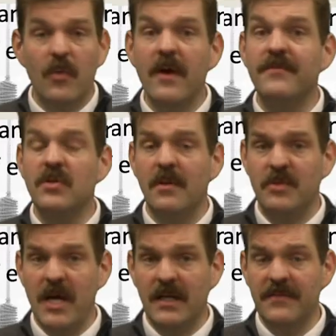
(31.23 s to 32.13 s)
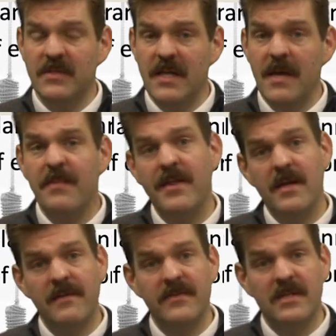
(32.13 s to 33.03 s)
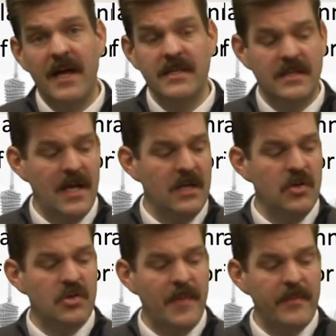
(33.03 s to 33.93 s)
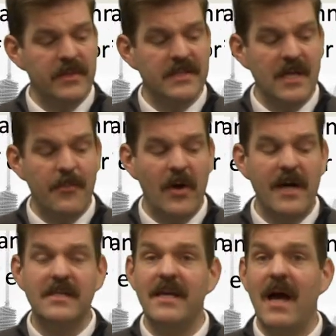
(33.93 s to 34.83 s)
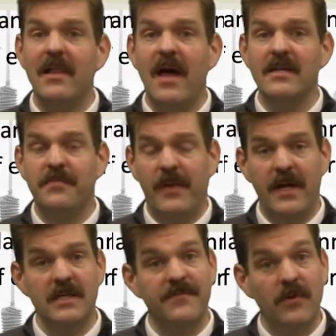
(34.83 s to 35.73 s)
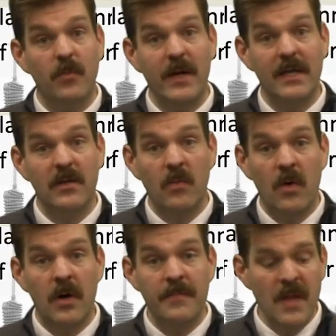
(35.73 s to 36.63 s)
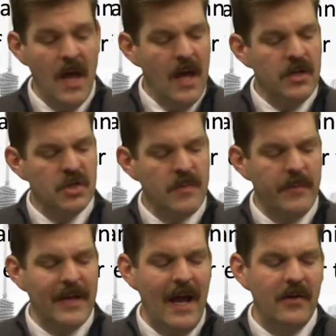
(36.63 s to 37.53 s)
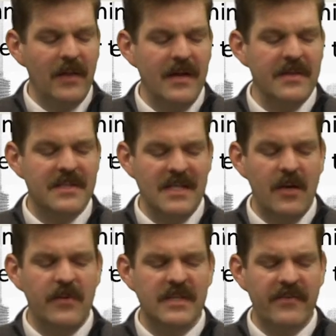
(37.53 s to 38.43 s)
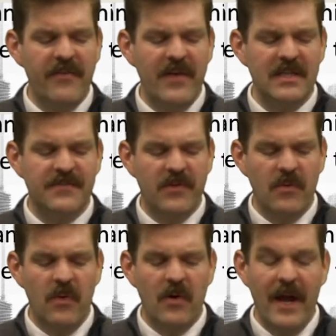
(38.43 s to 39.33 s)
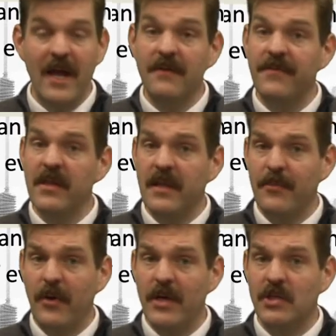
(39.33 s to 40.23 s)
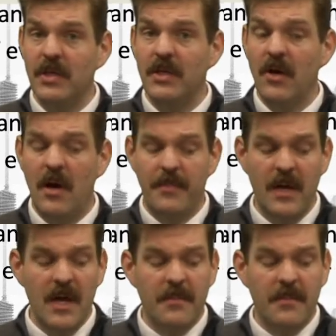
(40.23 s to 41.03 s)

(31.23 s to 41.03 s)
We have two objectives today. By the end of this class today, you should be able to summarize the Allies' plans for winning the war, and you should be able to outline the sequence of events for the war and for the liberation in Europe.